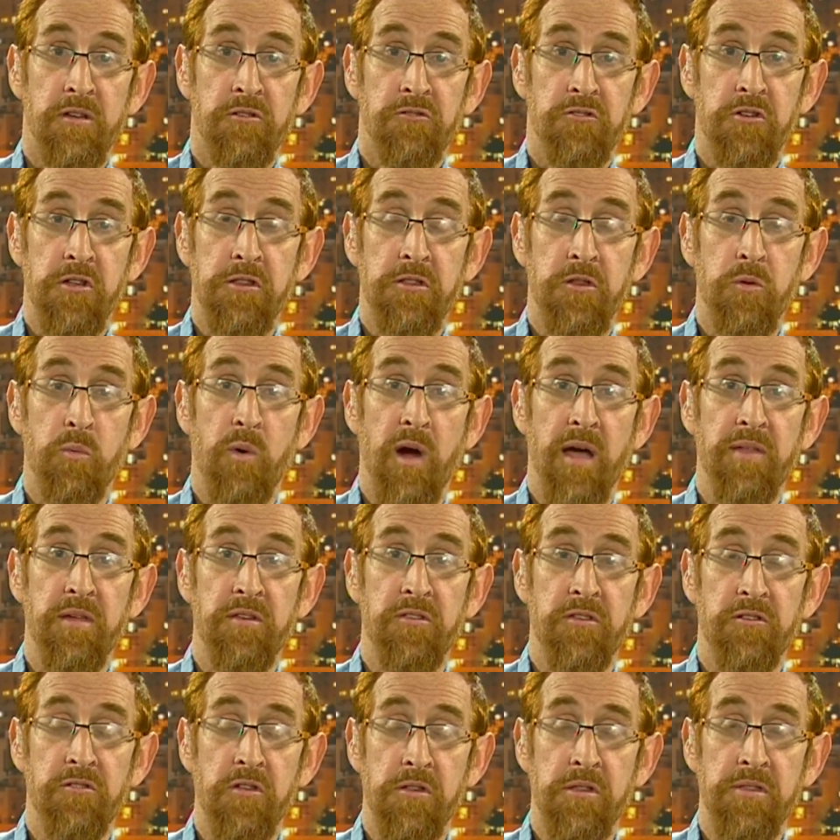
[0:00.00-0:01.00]
Just
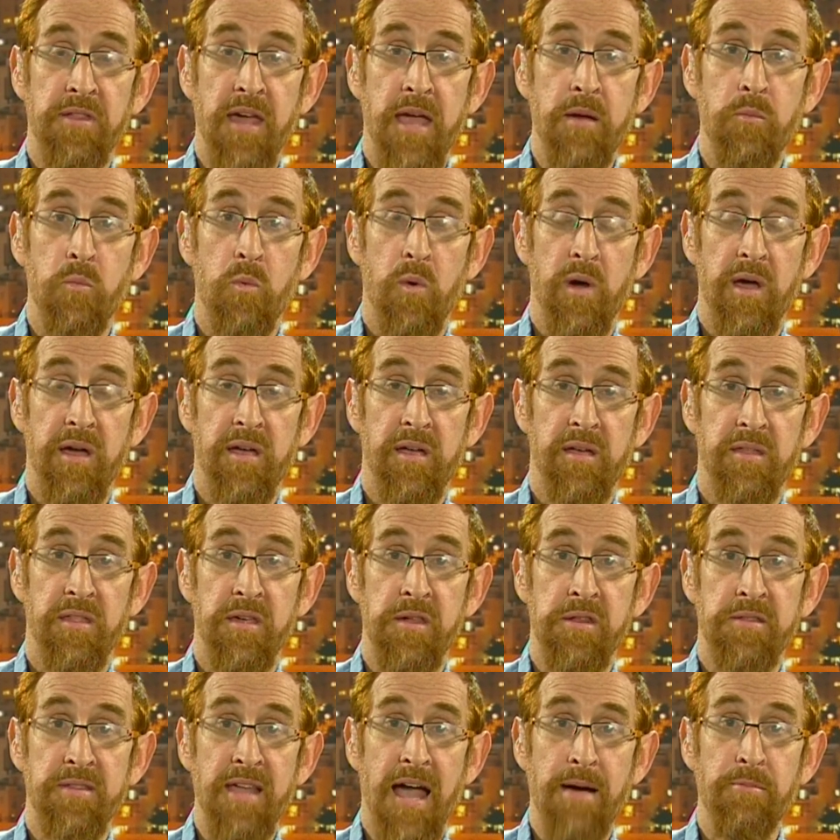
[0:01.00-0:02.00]
the same way the
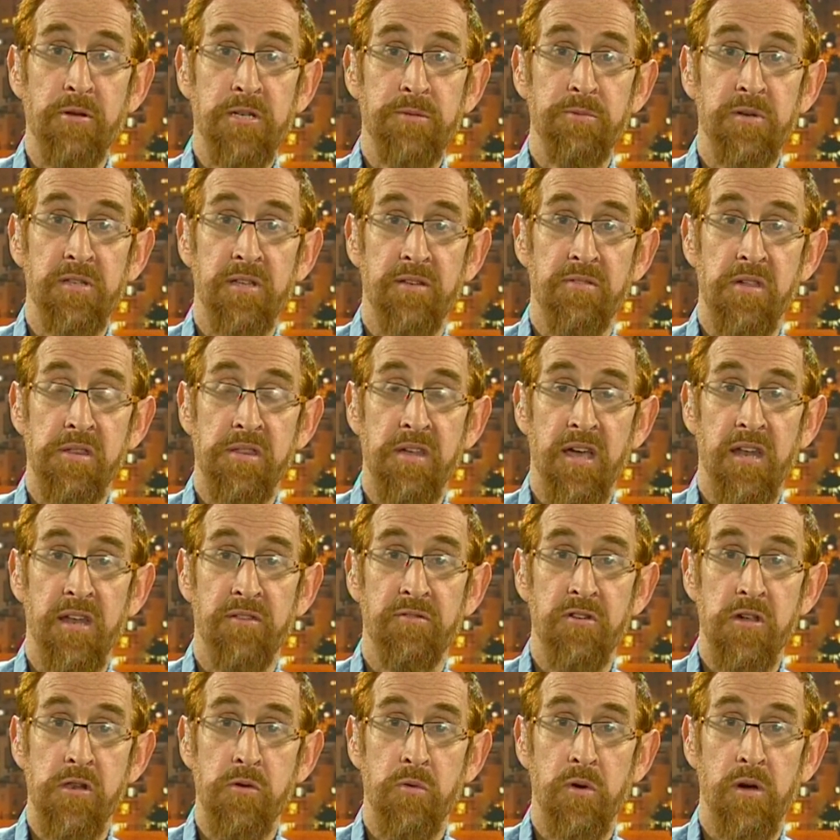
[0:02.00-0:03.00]
establishment of the State
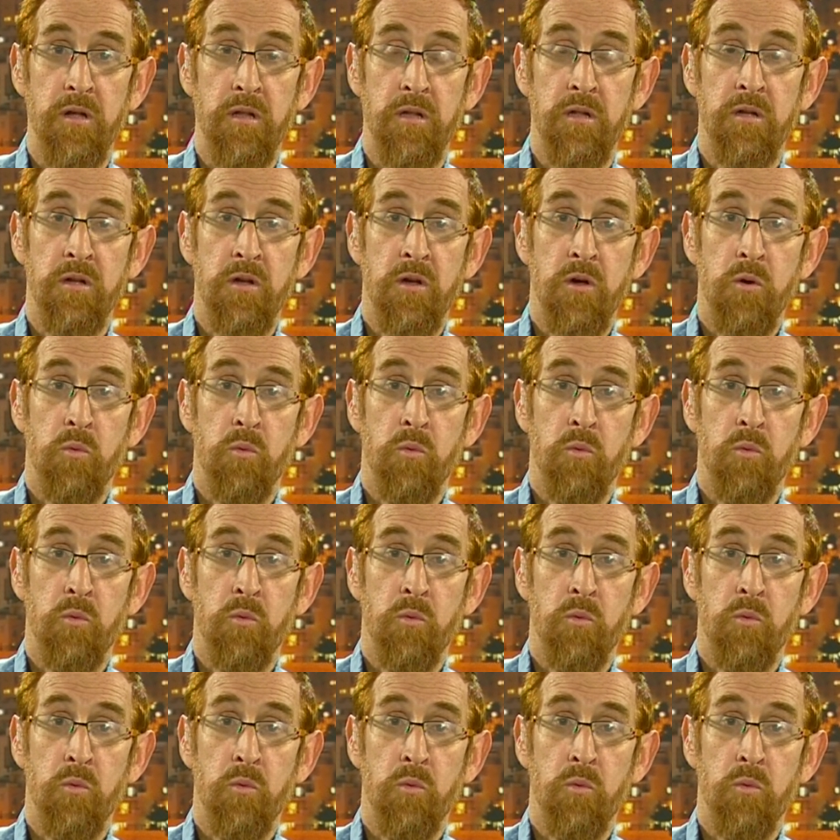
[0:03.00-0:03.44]
of Israel